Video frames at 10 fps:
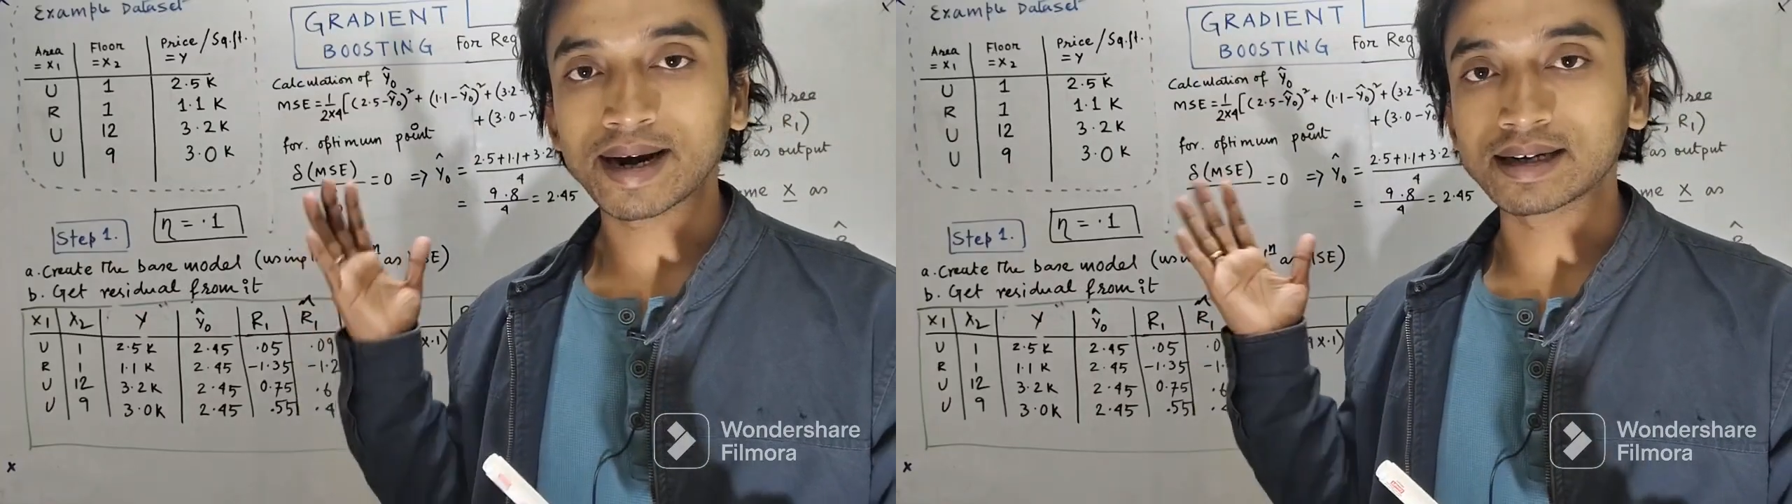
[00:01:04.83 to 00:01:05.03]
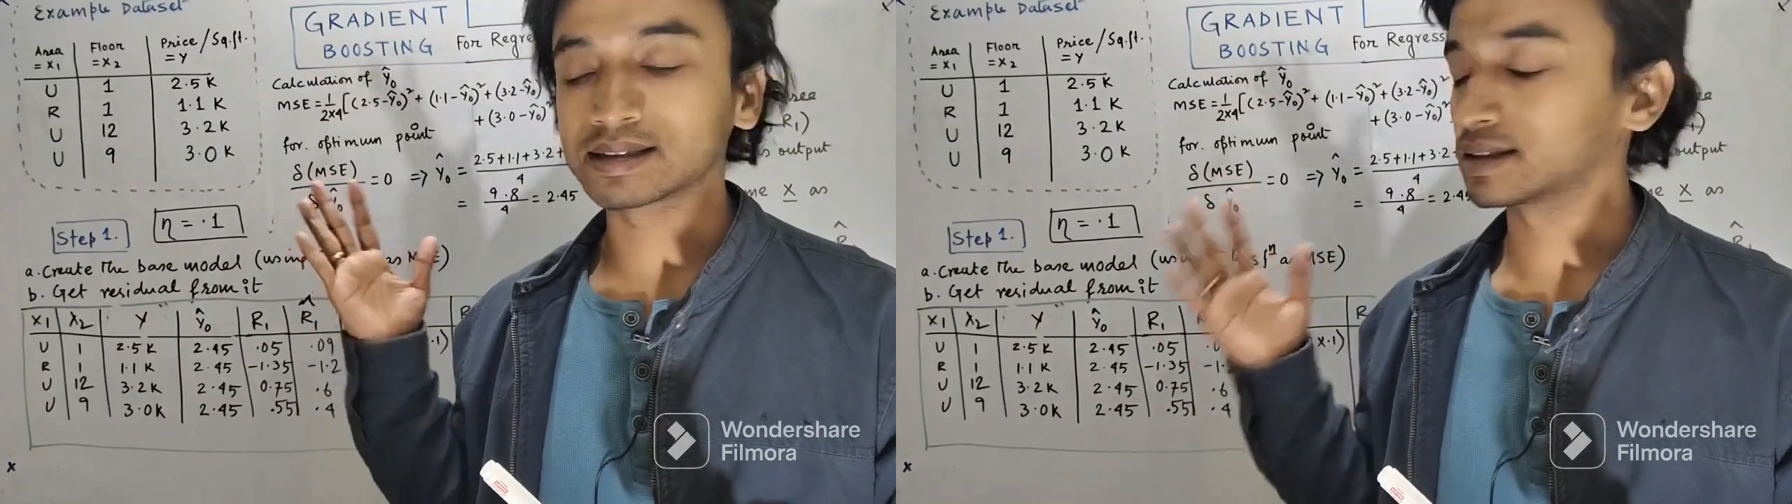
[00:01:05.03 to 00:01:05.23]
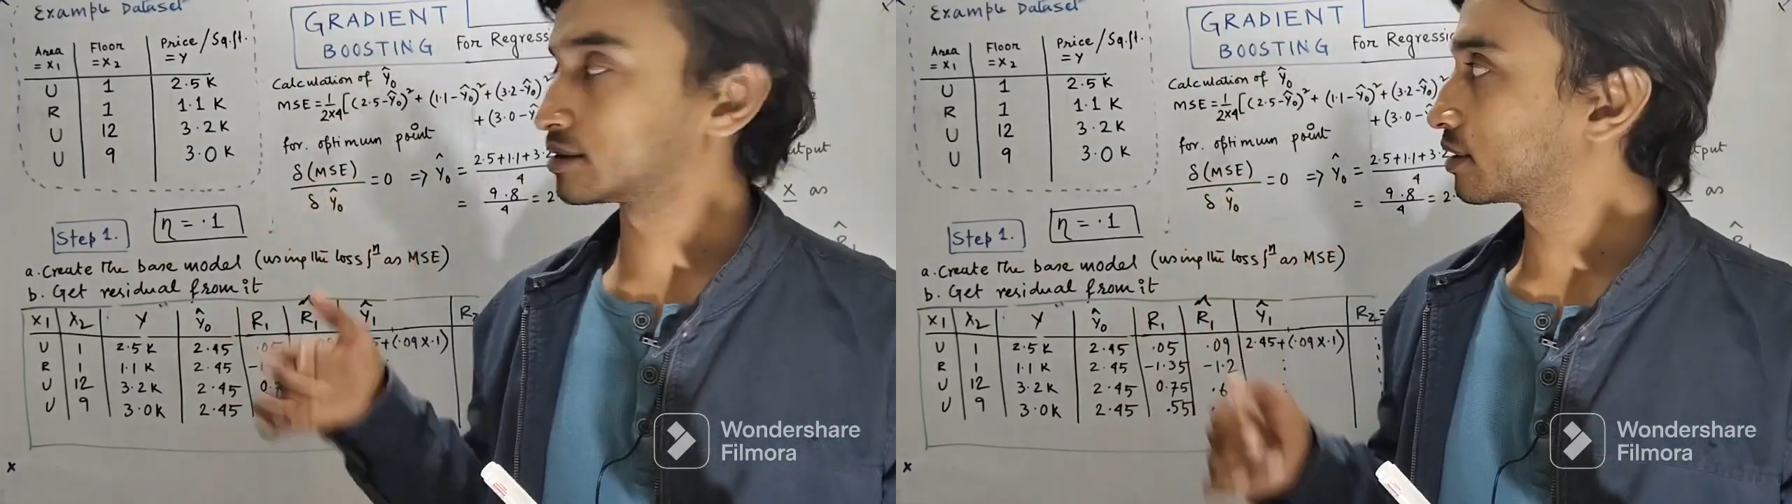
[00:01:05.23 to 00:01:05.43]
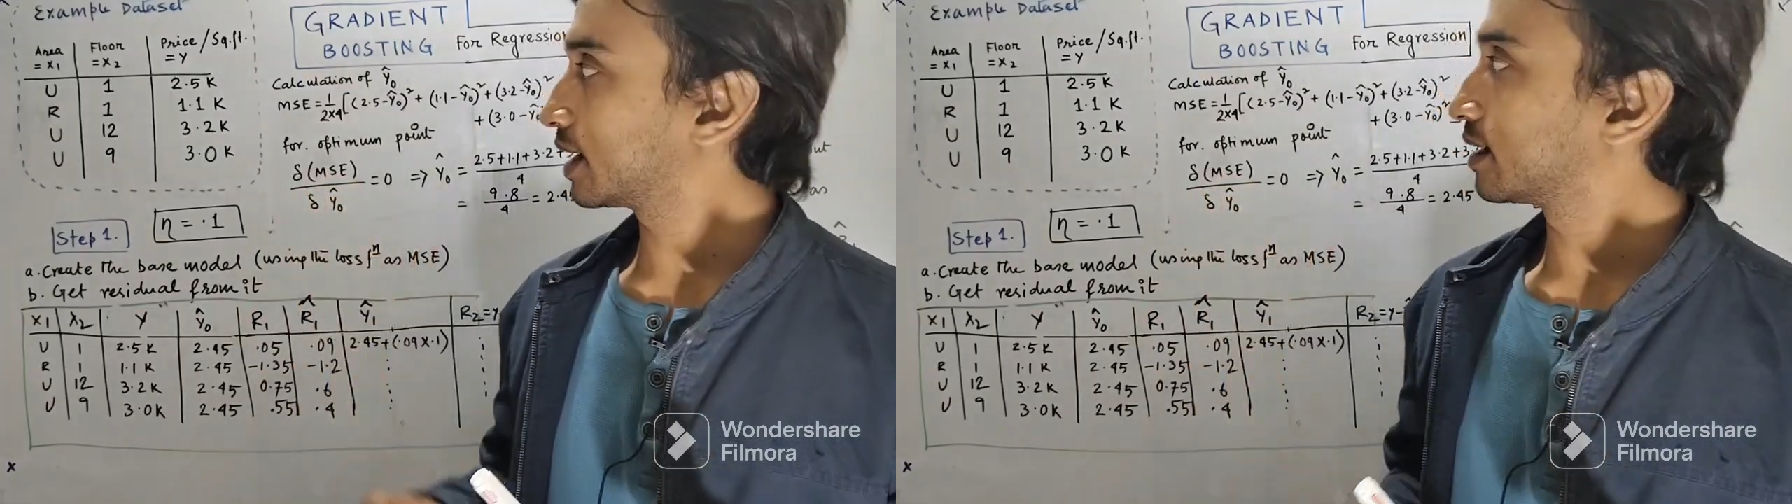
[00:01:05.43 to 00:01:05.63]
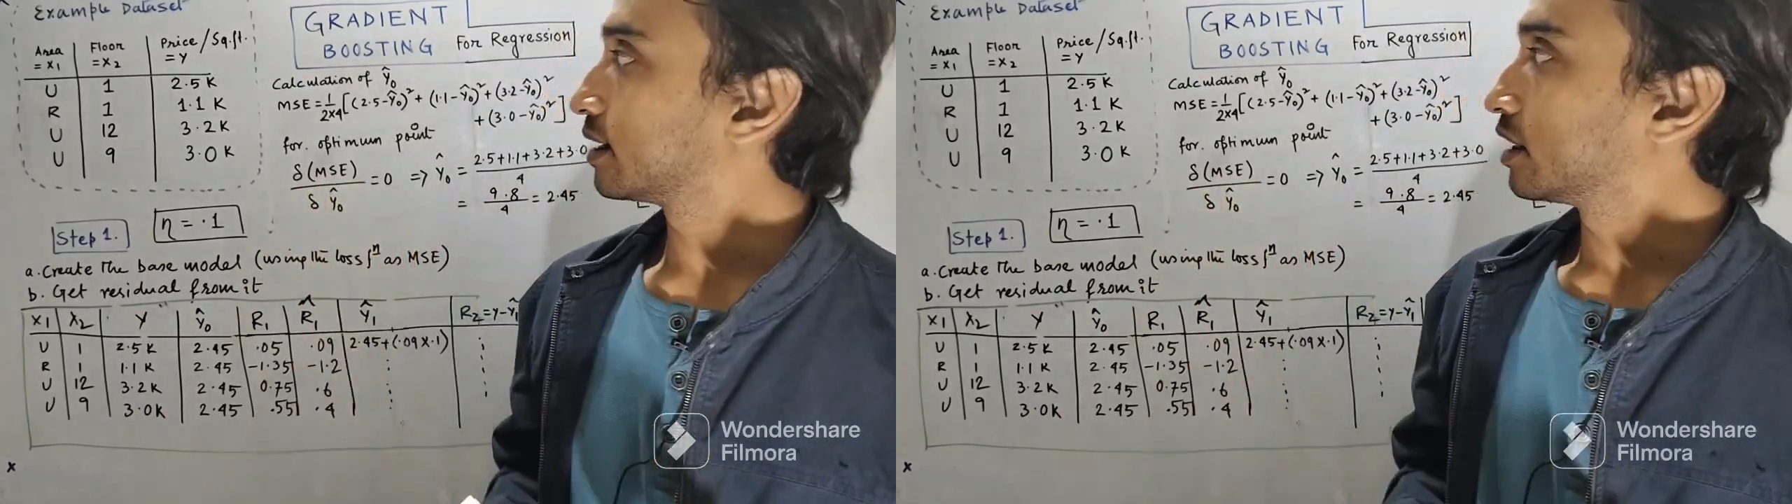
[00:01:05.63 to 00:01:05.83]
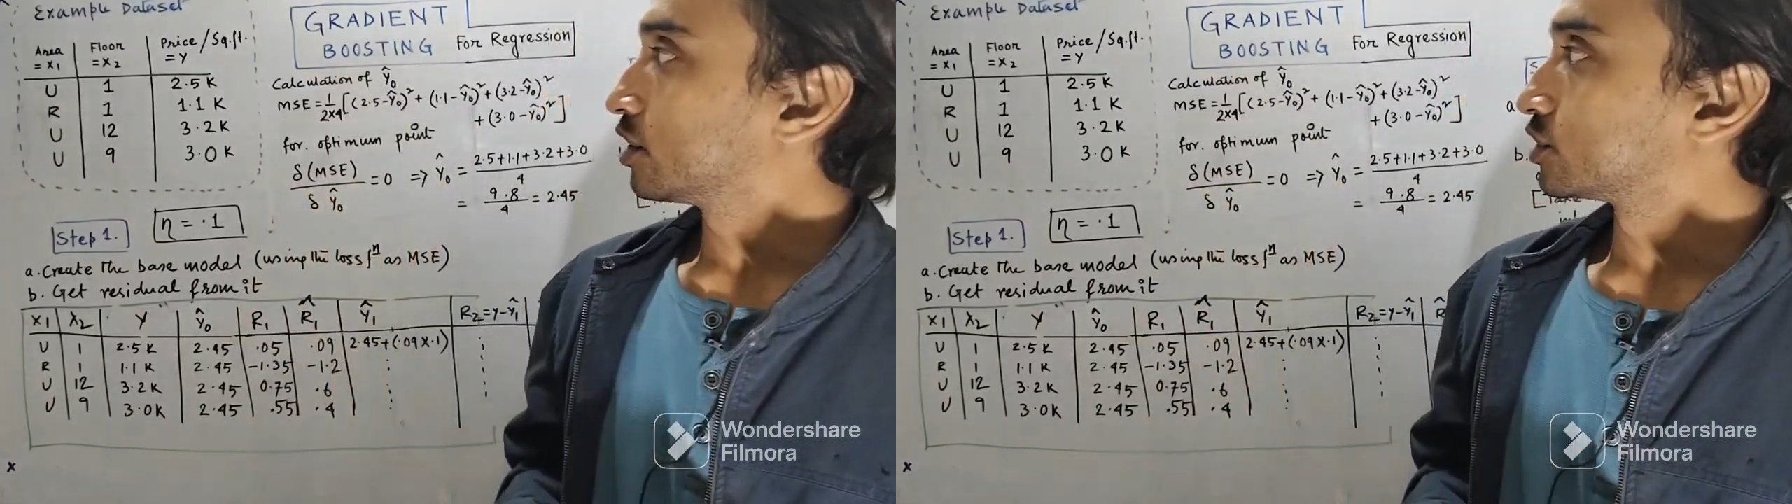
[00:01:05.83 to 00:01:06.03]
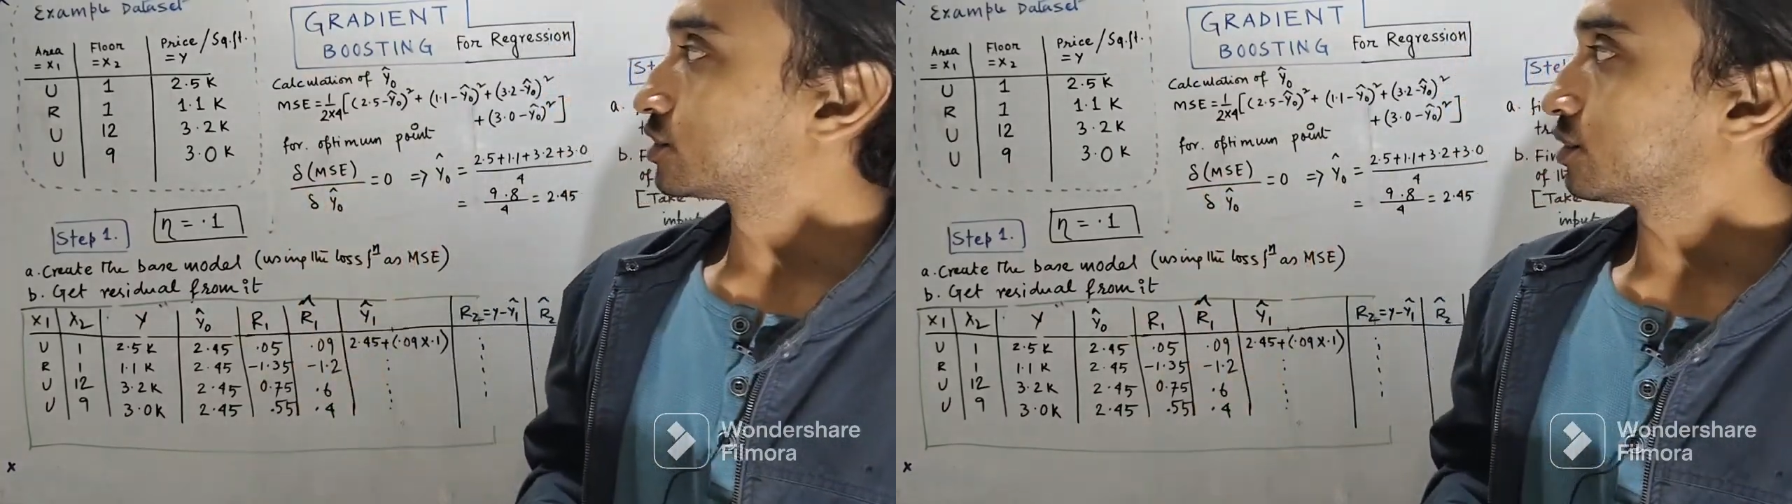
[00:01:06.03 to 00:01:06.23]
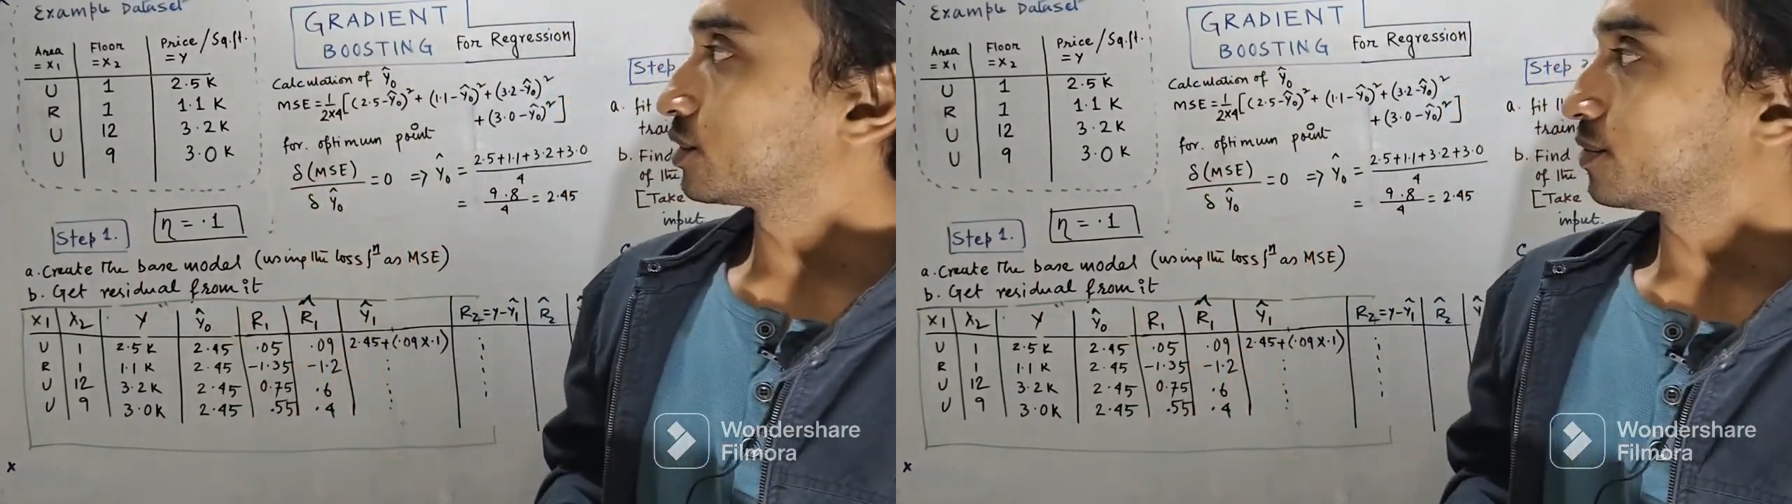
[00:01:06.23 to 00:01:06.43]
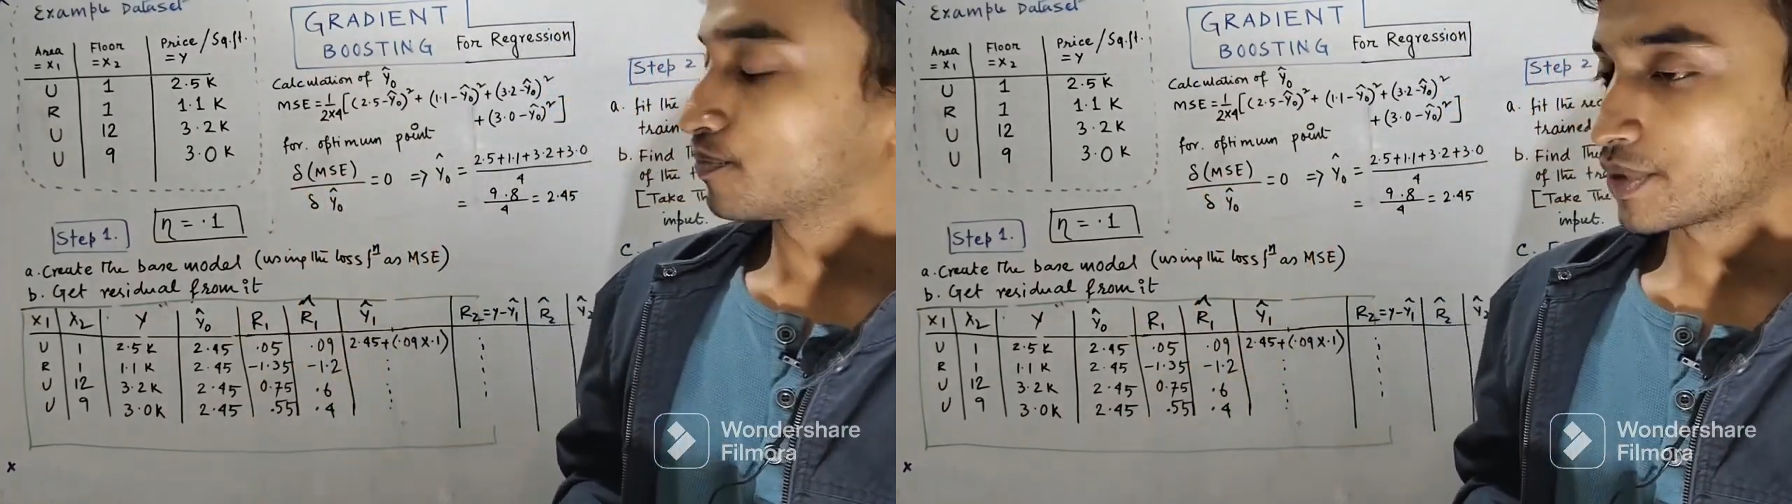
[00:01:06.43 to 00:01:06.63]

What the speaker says: practices. Okay, so